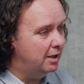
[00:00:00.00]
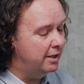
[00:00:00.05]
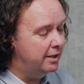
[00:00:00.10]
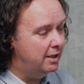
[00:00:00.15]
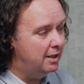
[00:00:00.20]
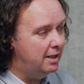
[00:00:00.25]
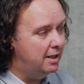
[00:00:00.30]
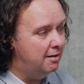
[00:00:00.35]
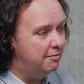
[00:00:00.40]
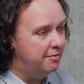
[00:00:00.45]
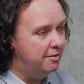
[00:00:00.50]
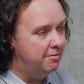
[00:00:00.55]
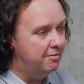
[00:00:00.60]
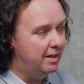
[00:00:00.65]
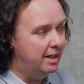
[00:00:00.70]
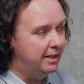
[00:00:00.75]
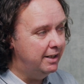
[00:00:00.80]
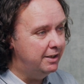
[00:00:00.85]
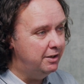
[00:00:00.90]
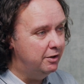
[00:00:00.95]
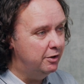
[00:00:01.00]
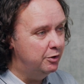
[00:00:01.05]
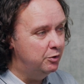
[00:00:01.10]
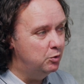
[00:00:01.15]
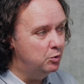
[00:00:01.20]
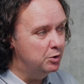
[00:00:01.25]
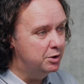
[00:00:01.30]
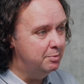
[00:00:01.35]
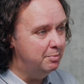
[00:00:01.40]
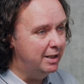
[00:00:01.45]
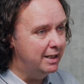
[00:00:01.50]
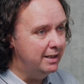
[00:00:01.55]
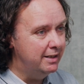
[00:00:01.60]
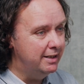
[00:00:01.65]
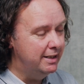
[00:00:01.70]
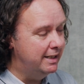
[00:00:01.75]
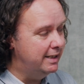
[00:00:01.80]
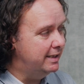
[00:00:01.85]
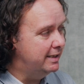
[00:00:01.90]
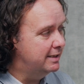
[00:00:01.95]
And I love the fact that you can automate
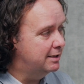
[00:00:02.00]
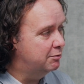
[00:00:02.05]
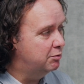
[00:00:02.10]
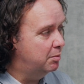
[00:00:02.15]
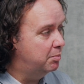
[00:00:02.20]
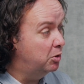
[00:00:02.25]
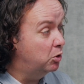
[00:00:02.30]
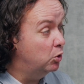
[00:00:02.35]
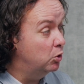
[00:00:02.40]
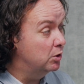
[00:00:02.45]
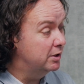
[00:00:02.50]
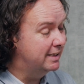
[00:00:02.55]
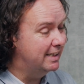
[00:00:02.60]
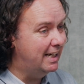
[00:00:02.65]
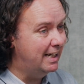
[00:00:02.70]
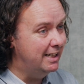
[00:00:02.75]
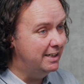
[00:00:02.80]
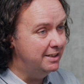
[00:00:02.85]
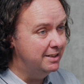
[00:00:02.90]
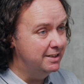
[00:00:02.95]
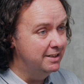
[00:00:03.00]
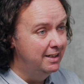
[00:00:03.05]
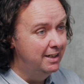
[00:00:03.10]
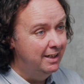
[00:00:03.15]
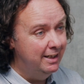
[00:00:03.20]
these reports and